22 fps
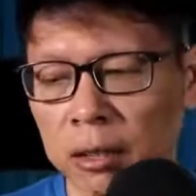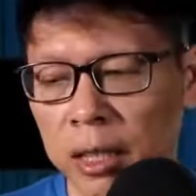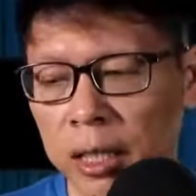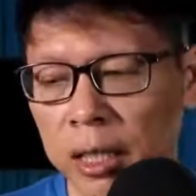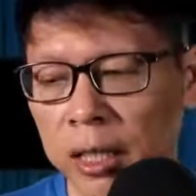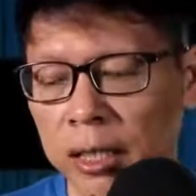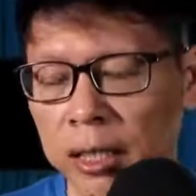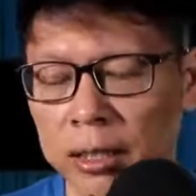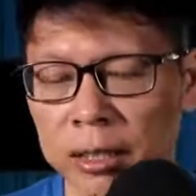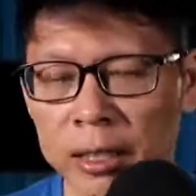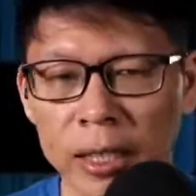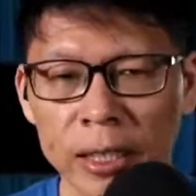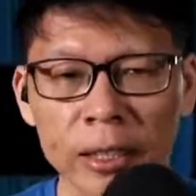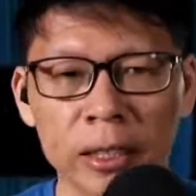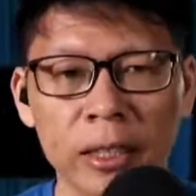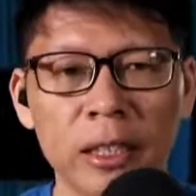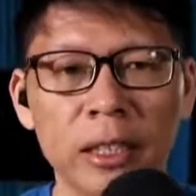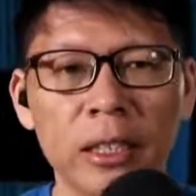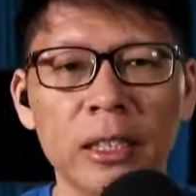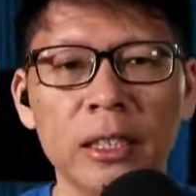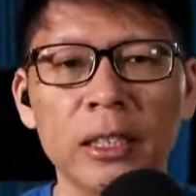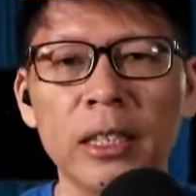
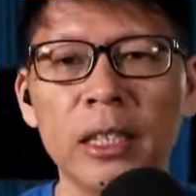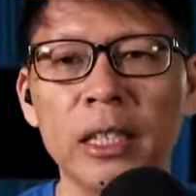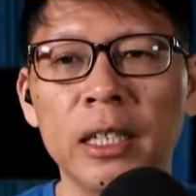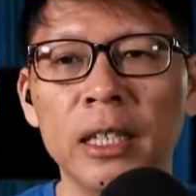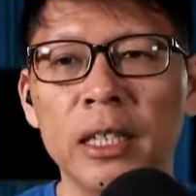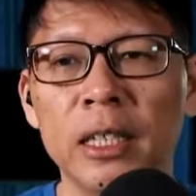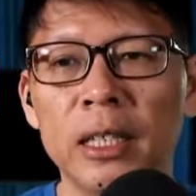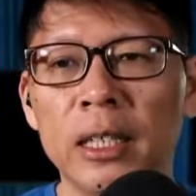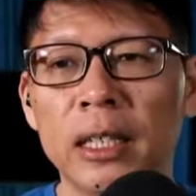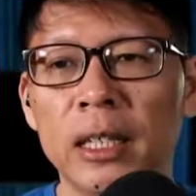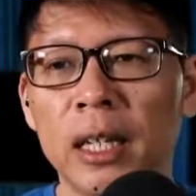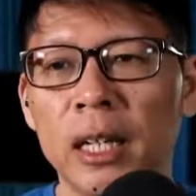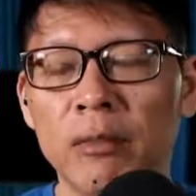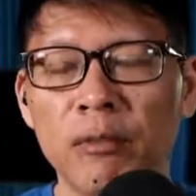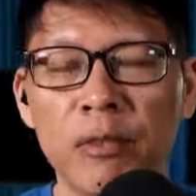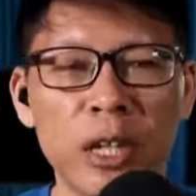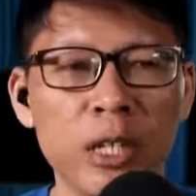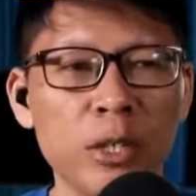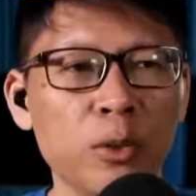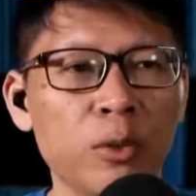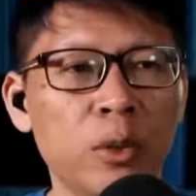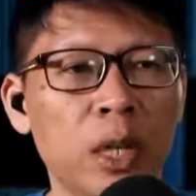sector. I have
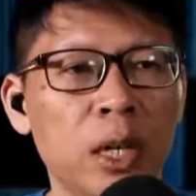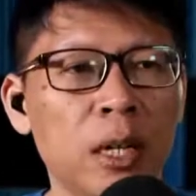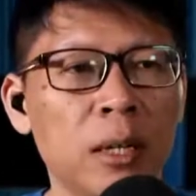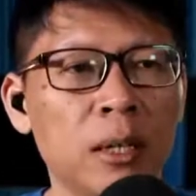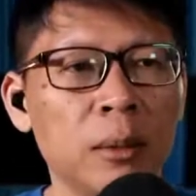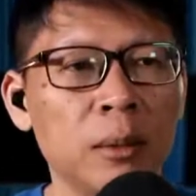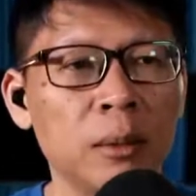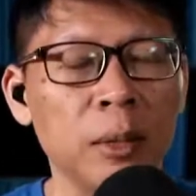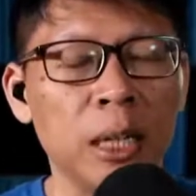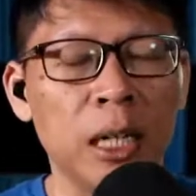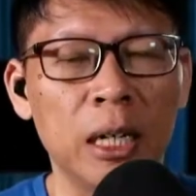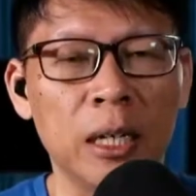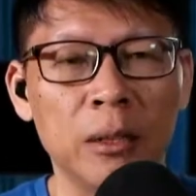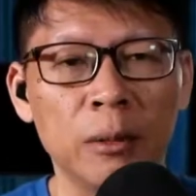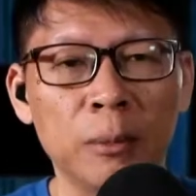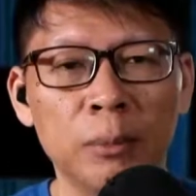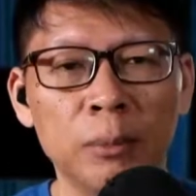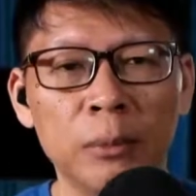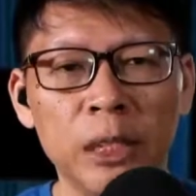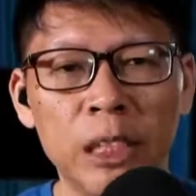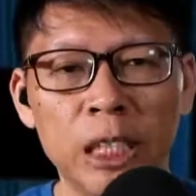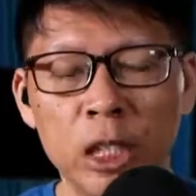friends who are
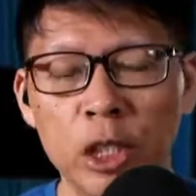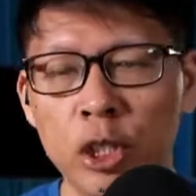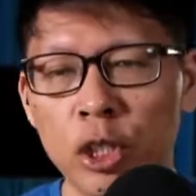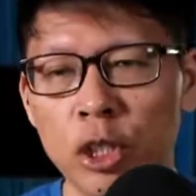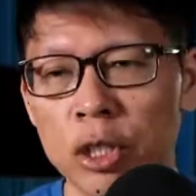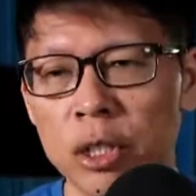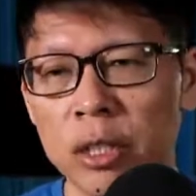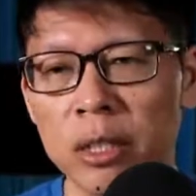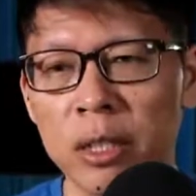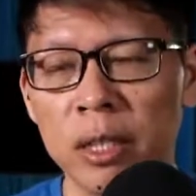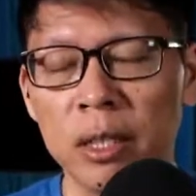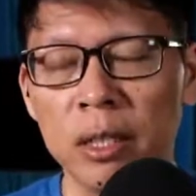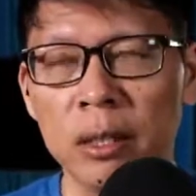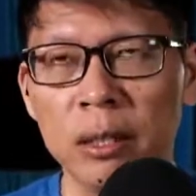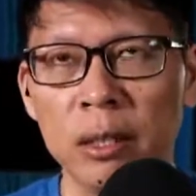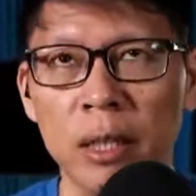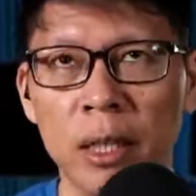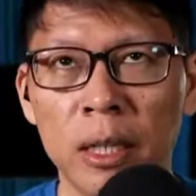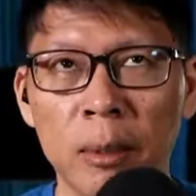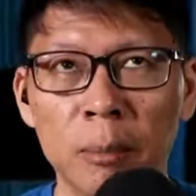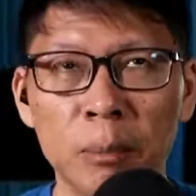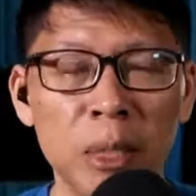teachers and
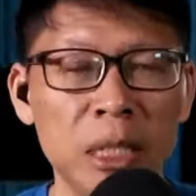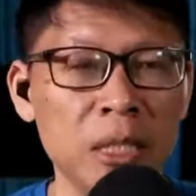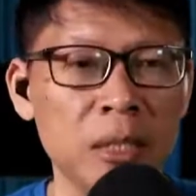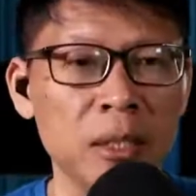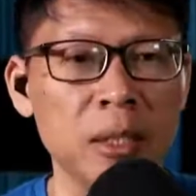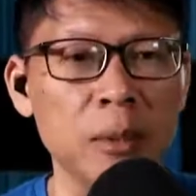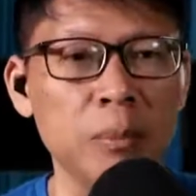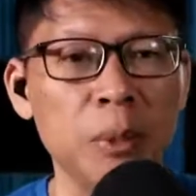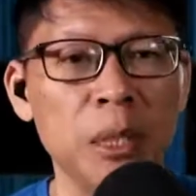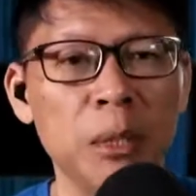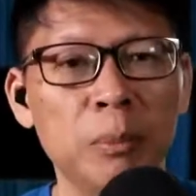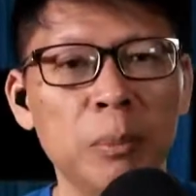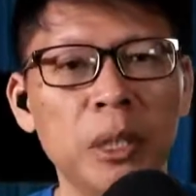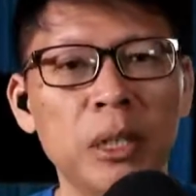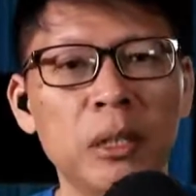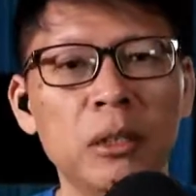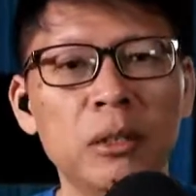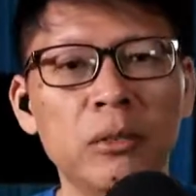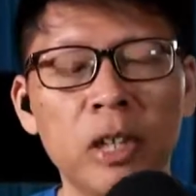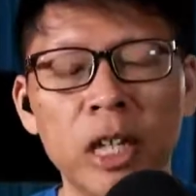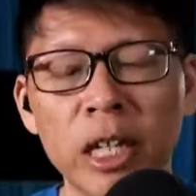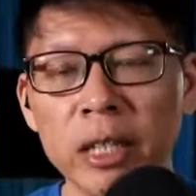business
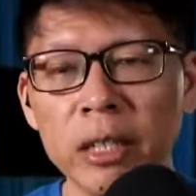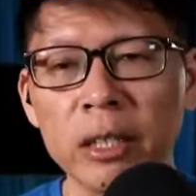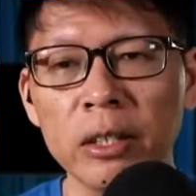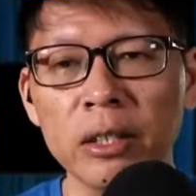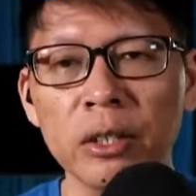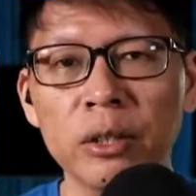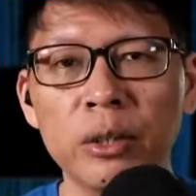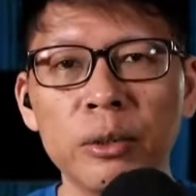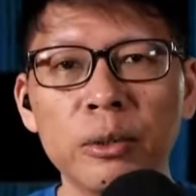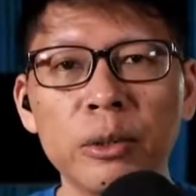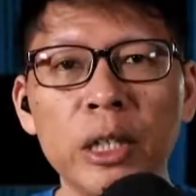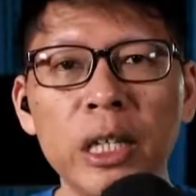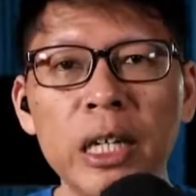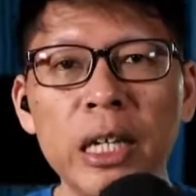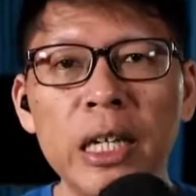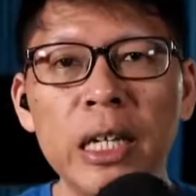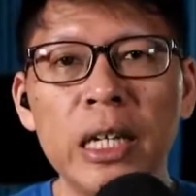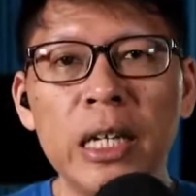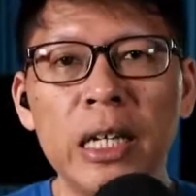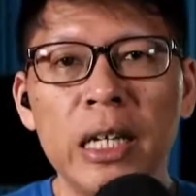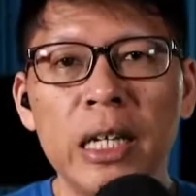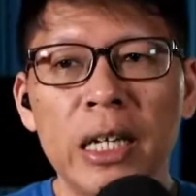people, right? So
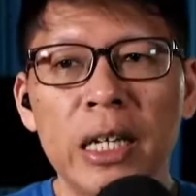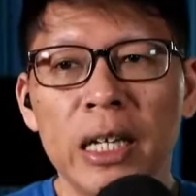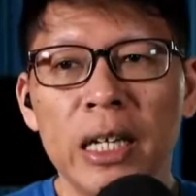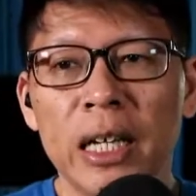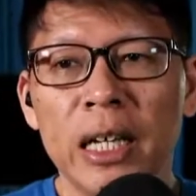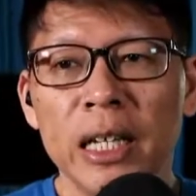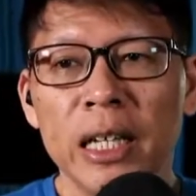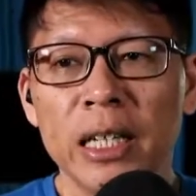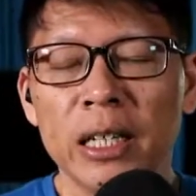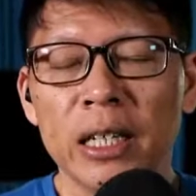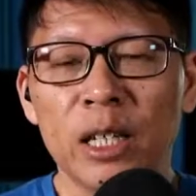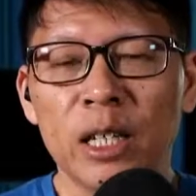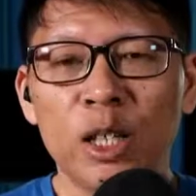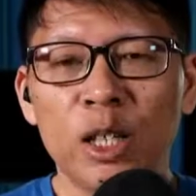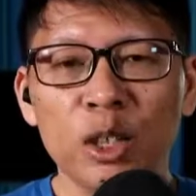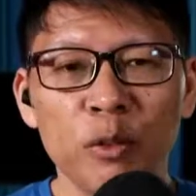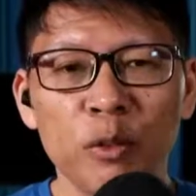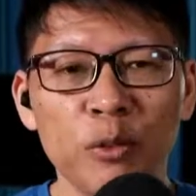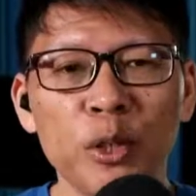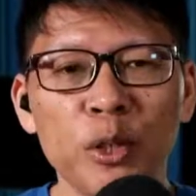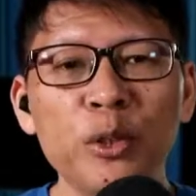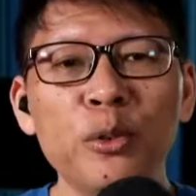all
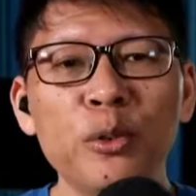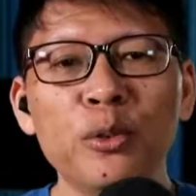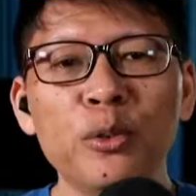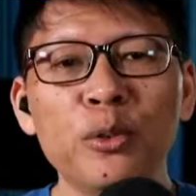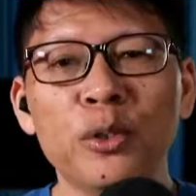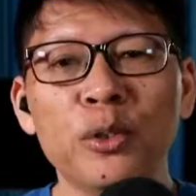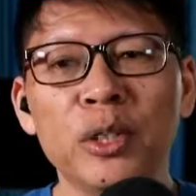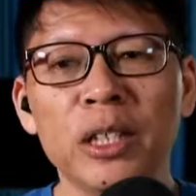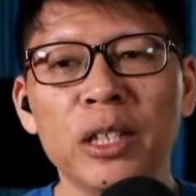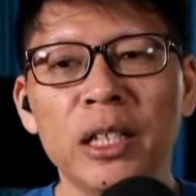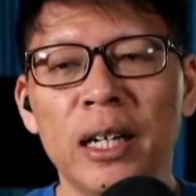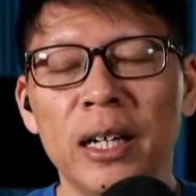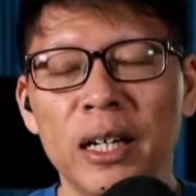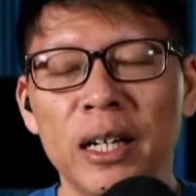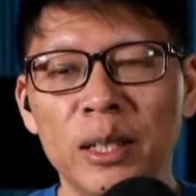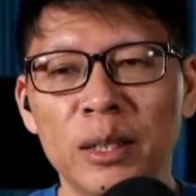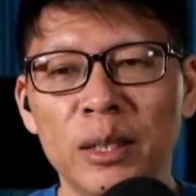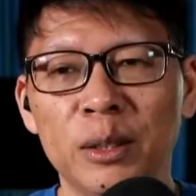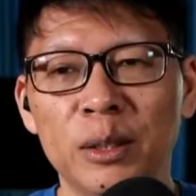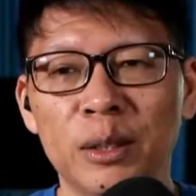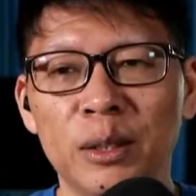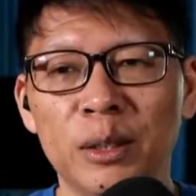of you,
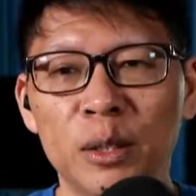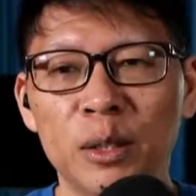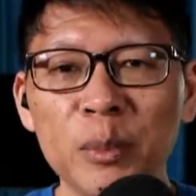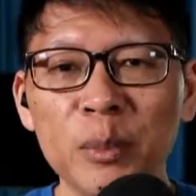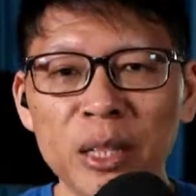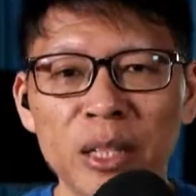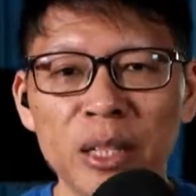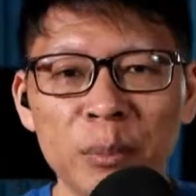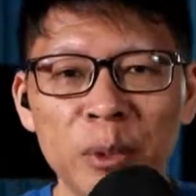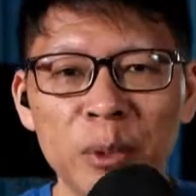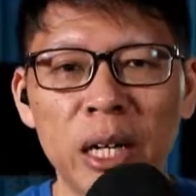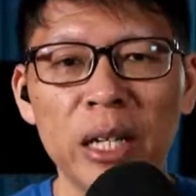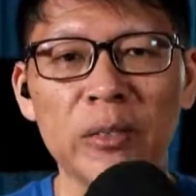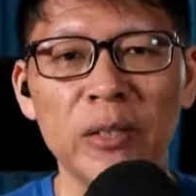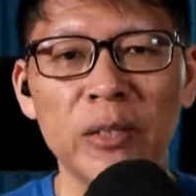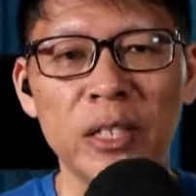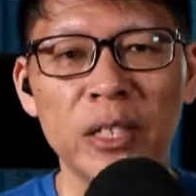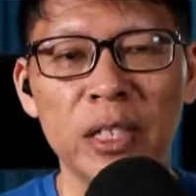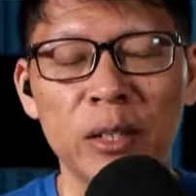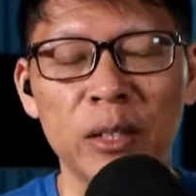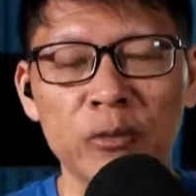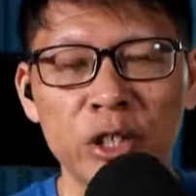don't be surprised if we
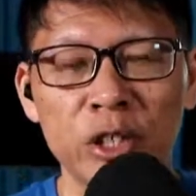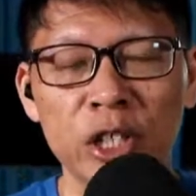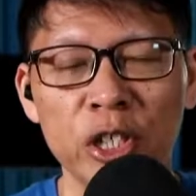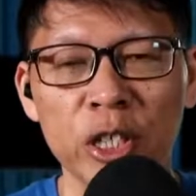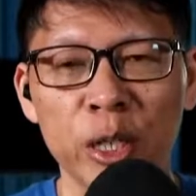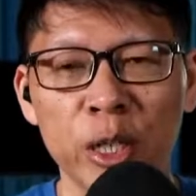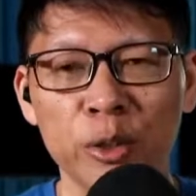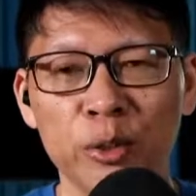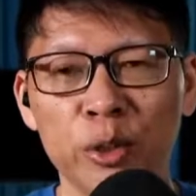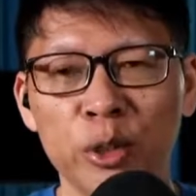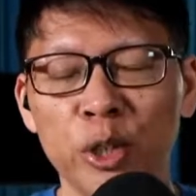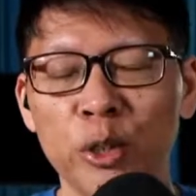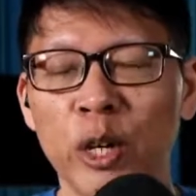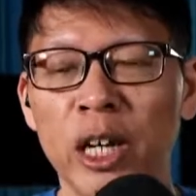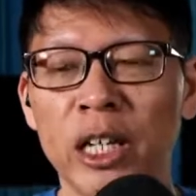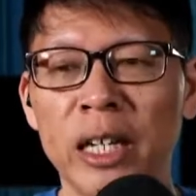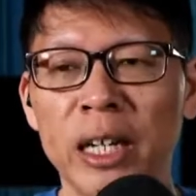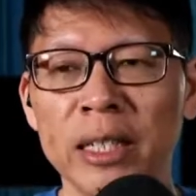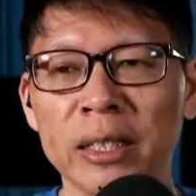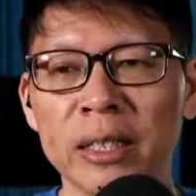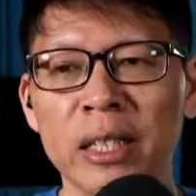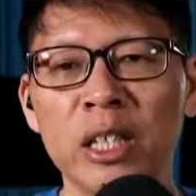start reaching out to you and
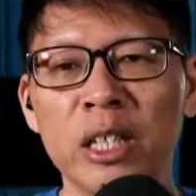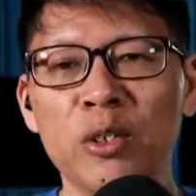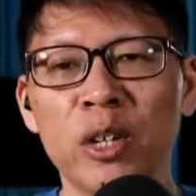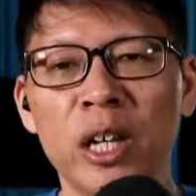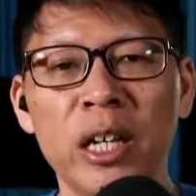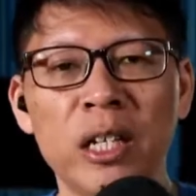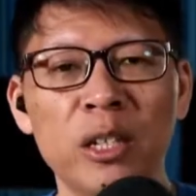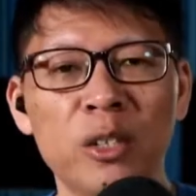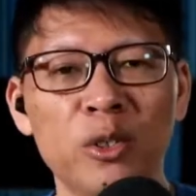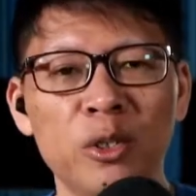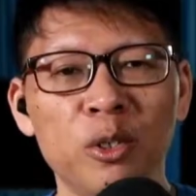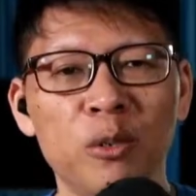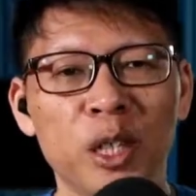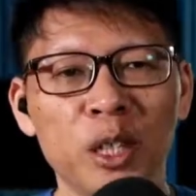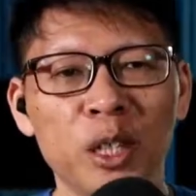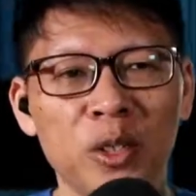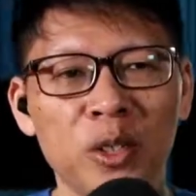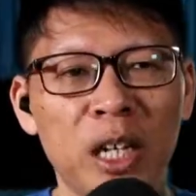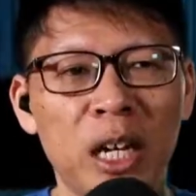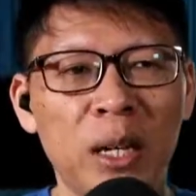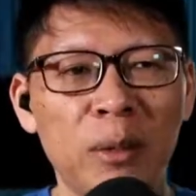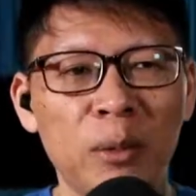asking you, hey, do you want to
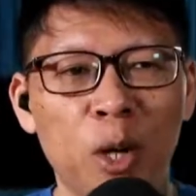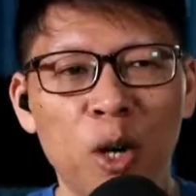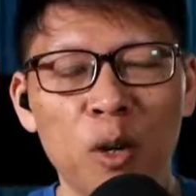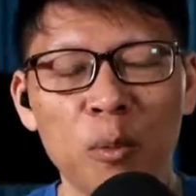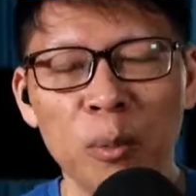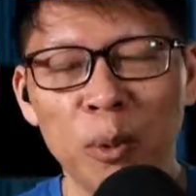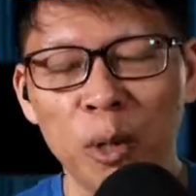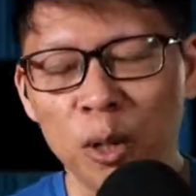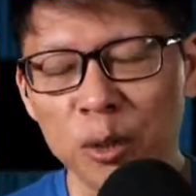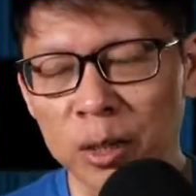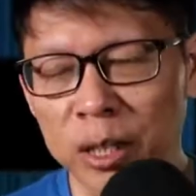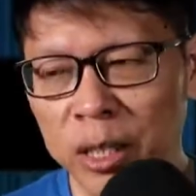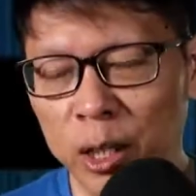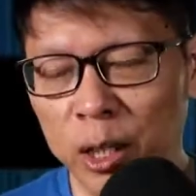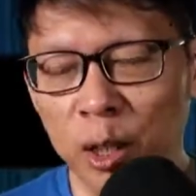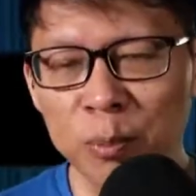kind of hop